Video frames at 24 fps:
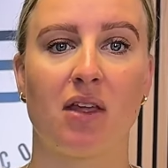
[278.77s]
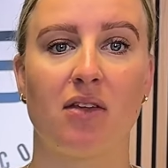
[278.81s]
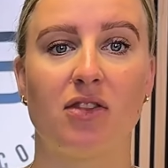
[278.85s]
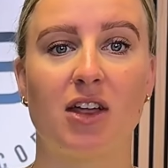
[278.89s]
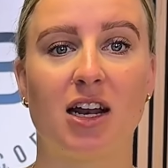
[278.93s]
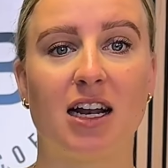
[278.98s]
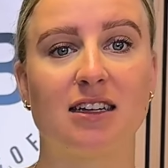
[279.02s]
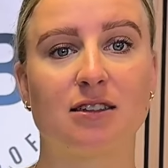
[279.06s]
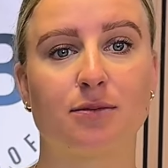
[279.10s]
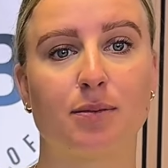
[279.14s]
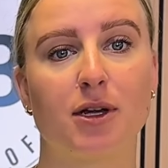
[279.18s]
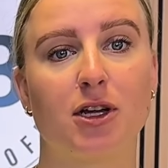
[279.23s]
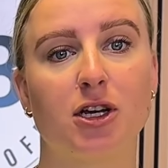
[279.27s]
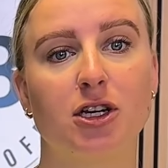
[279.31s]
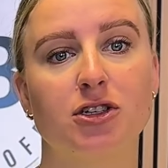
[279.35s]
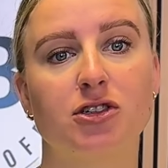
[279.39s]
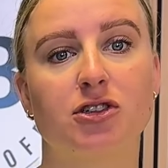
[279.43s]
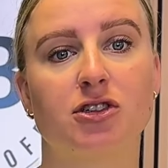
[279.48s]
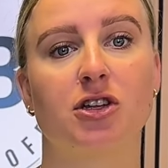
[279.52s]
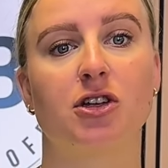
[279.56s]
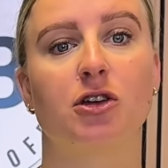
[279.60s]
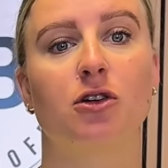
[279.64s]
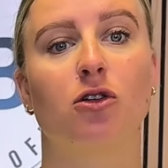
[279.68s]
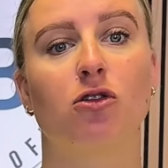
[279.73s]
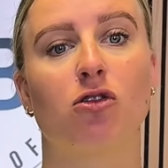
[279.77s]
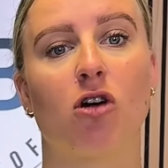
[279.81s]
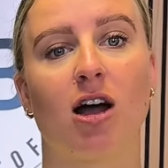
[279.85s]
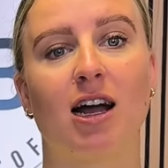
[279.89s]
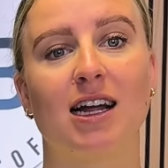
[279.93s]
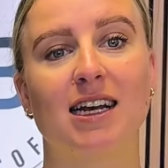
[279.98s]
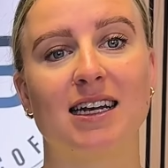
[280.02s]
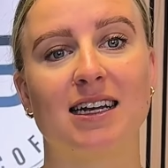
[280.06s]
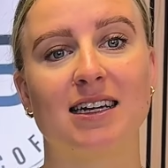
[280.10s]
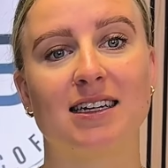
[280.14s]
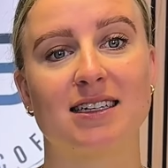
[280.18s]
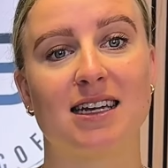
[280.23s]
then it's because that your
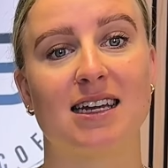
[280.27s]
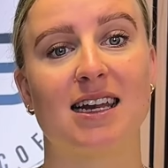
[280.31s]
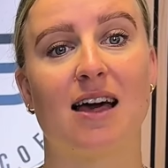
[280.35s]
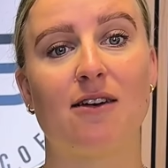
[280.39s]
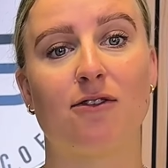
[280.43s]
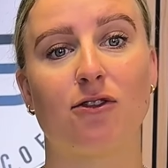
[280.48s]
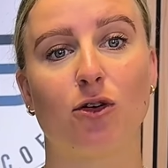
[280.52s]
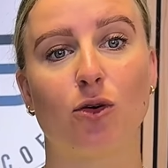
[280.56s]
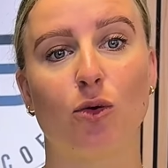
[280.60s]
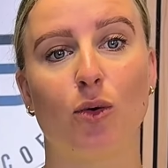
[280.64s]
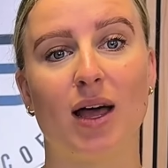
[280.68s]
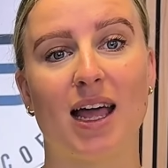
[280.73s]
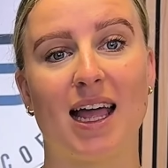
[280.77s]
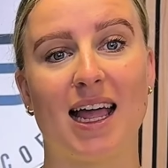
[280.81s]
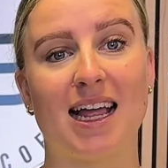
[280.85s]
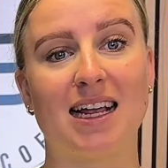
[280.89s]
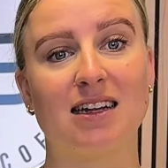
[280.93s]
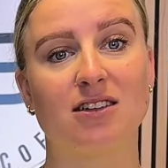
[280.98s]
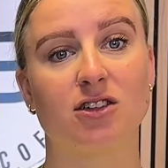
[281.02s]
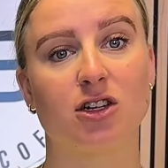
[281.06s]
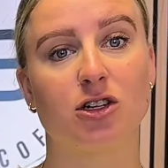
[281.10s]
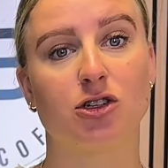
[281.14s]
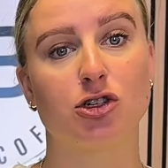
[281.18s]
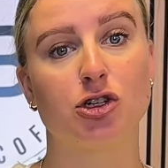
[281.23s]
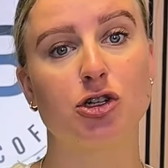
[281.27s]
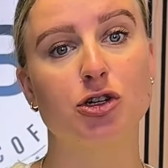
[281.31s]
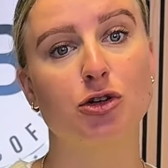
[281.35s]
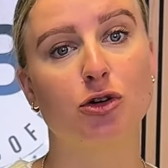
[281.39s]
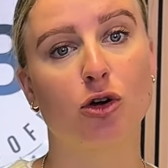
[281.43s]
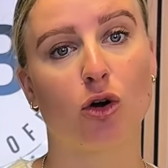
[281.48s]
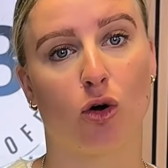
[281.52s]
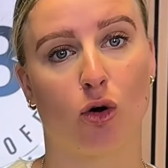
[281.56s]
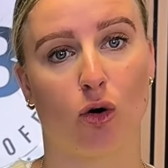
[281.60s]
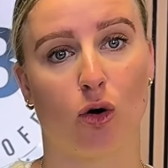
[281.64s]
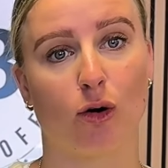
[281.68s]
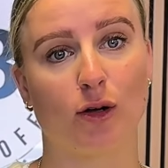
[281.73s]
grind level is too
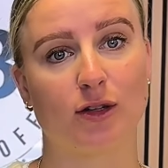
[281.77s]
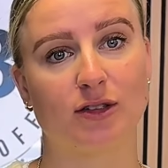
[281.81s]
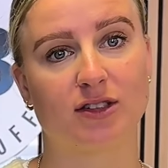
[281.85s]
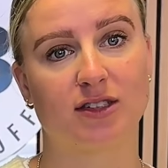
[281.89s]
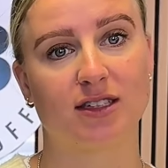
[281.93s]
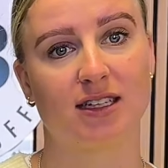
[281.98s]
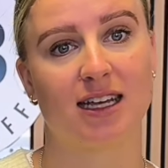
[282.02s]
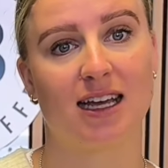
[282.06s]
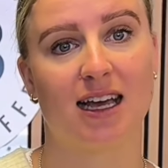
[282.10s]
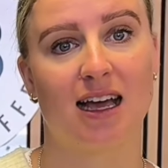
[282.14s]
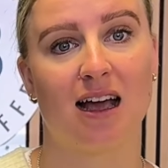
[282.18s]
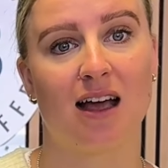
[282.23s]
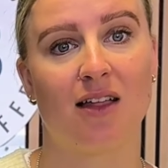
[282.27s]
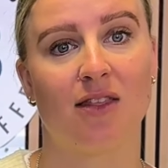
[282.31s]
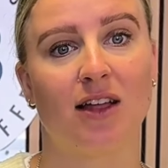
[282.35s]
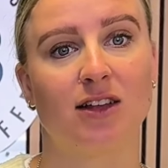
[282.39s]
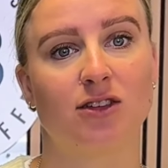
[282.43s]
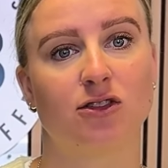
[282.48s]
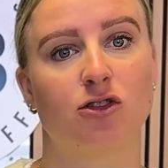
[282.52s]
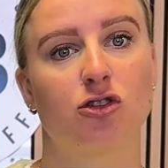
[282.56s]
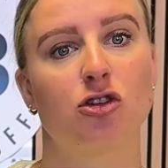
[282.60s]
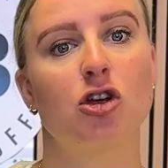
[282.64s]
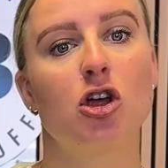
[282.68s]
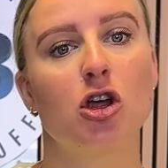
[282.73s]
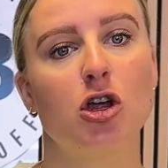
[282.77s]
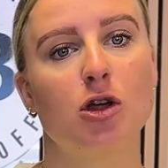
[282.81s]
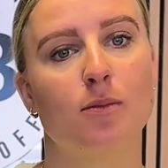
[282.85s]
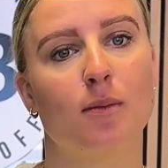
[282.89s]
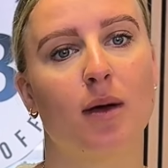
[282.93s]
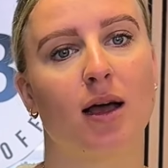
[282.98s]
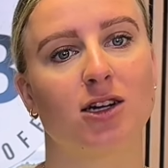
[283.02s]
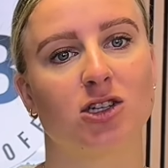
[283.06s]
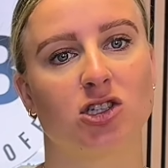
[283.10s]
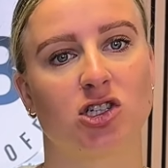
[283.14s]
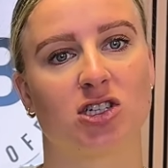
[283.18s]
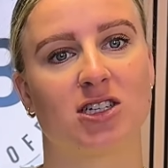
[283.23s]
coarse and there's too
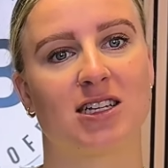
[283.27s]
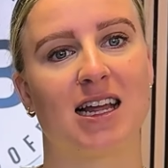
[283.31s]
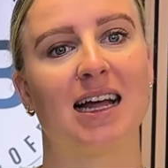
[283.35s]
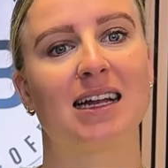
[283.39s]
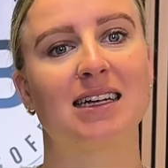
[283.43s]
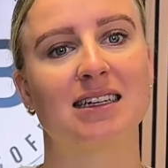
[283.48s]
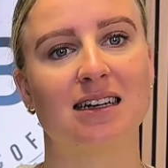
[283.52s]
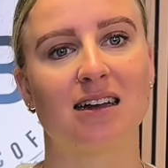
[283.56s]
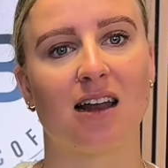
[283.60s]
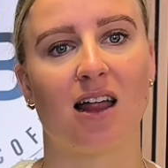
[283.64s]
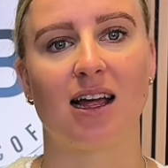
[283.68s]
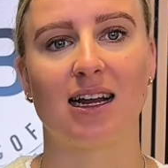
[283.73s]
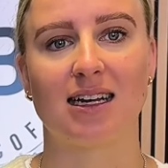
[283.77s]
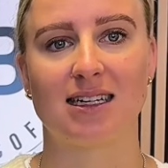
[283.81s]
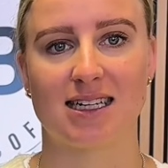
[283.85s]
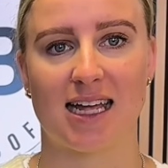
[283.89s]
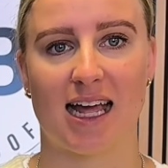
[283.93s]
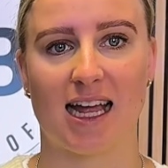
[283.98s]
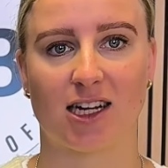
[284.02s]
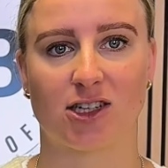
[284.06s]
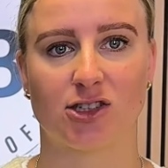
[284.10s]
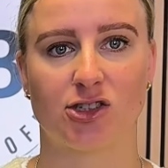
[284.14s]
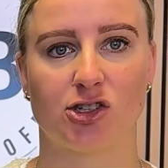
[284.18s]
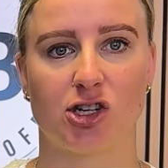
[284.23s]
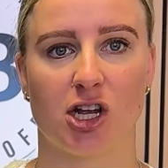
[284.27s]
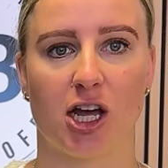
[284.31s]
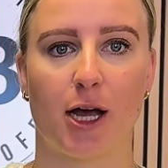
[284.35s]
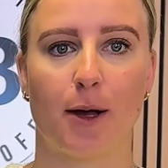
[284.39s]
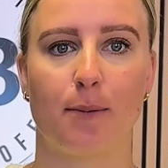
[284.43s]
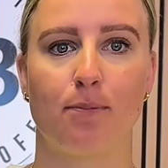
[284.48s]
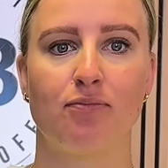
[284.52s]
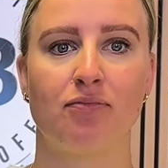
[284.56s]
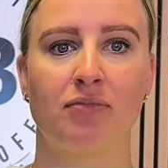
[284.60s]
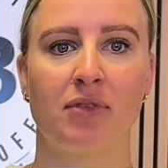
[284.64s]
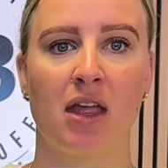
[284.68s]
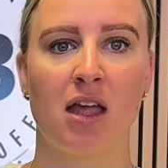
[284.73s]
much sand-like texture,
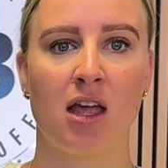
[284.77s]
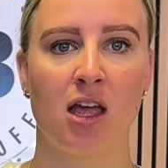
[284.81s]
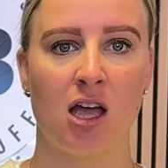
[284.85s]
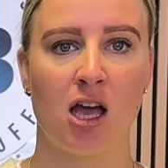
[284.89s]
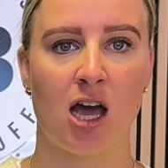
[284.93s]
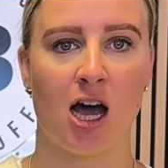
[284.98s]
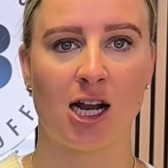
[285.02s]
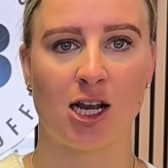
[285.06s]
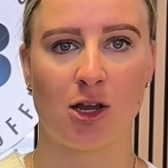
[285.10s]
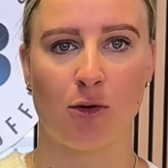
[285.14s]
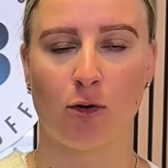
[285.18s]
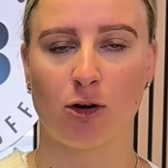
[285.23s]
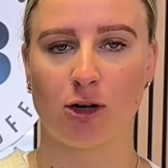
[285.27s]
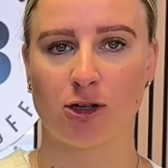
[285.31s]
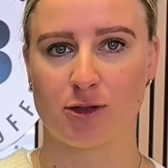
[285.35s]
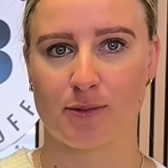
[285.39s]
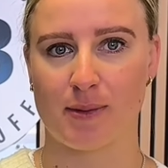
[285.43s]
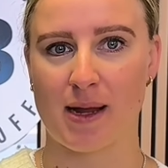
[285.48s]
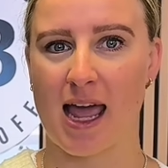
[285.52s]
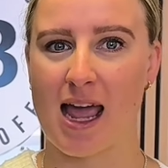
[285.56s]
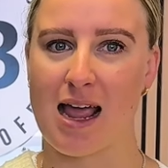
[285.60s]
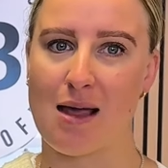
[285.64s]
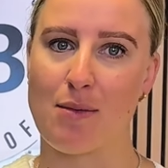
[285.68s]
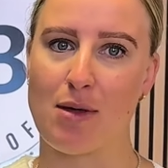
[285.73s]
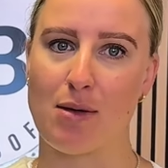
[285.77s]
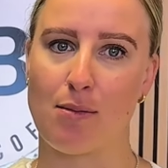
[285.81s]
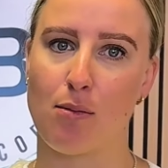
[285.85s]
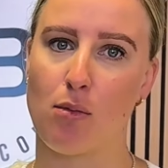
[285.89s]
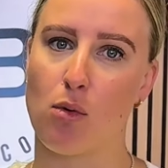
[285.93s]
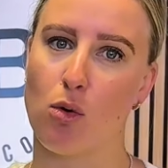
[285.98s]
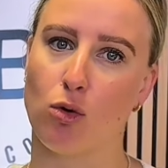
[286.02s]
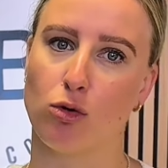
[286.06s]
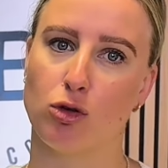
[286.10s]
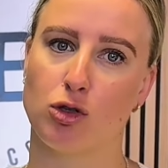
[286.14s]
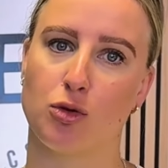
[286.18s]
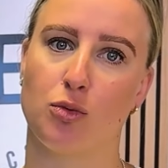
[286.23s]
and you want to be aiming
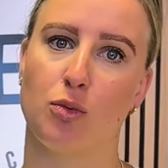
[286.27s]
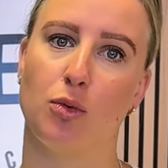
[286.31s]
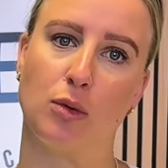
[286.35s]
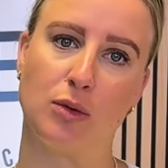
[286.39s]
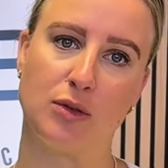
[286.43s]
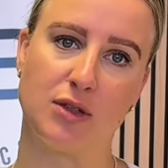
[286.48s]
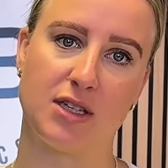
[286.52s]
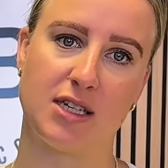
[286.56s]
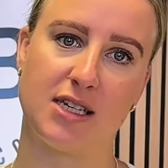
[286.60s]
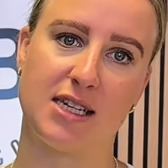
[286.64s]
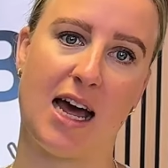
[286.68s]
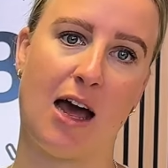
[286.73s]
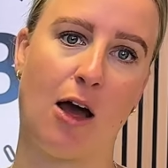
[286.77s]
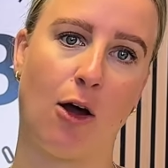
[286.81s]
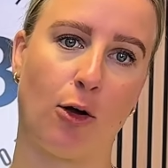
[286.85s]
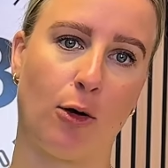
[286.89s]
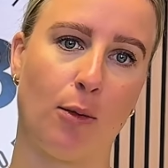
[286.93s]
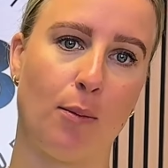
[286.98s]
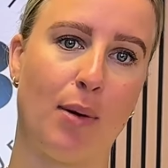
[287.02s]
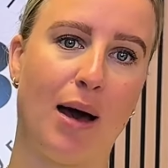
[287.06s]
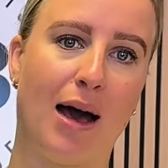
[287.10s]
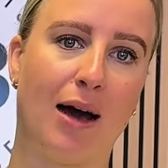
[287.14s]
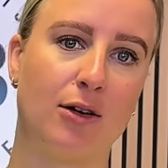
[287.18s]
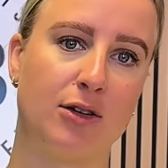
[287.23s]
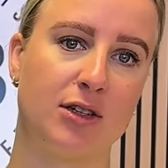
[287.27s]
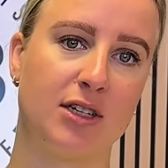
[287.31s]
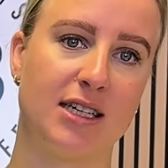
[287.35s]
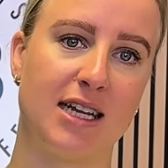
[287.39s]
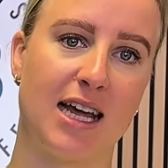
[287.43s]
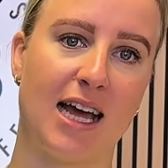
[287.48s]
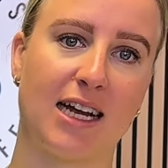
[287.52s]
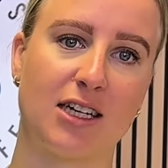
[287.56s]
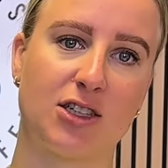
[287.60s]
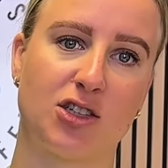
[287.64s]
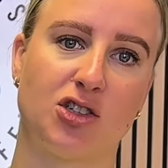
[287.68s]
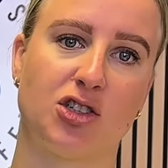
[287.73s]
more towards the talcum powder
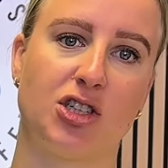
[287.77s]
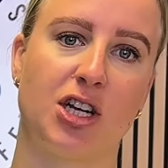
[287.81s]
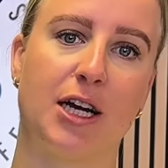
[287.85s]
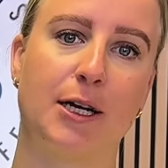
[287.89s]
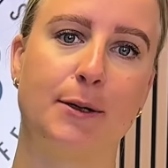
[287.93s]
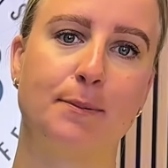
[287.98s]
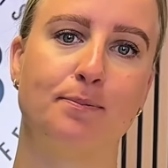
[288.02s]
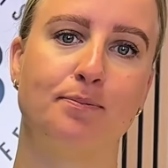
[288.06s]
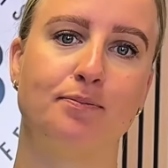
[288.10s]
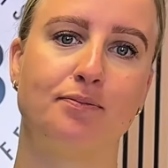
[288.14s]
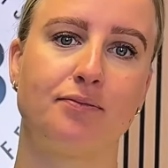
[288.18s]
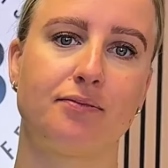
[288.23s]
texture.